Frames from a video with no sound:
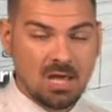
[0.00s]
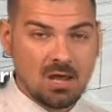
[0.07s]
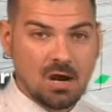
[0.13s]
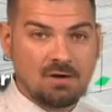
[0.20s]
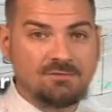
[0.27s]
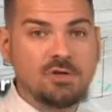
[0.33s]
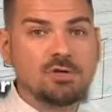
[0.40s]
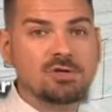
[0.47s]

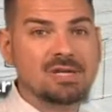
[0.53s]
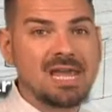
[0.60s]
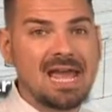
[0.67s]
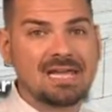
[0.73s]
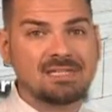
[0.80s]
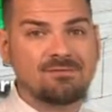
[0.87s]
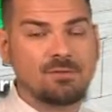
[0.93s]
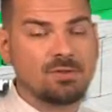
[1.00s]
Our future
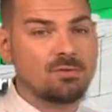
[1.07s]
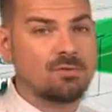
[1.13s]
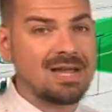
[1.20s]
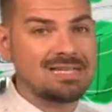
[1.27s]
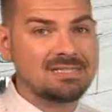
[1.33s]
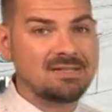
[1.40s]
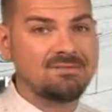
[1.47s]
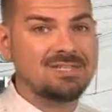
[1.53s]
cast for the
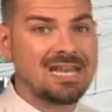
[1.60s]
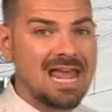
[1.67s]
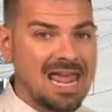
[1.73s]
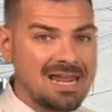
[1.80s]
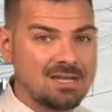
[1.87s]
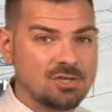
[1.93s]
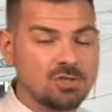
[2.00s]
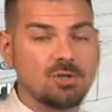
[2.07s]
rest of
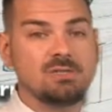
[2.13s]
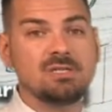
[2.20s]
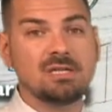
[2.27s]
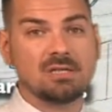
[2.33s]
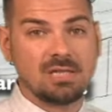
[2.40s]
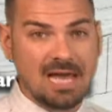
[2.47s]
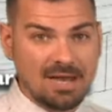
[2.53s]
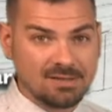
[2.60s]
today shows you the
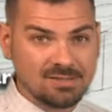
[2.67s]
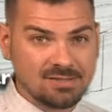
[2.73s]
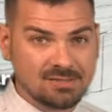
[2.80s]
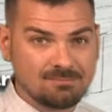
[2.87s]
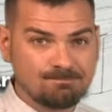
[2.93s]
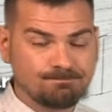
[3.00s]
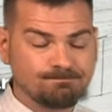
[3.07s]
clouds.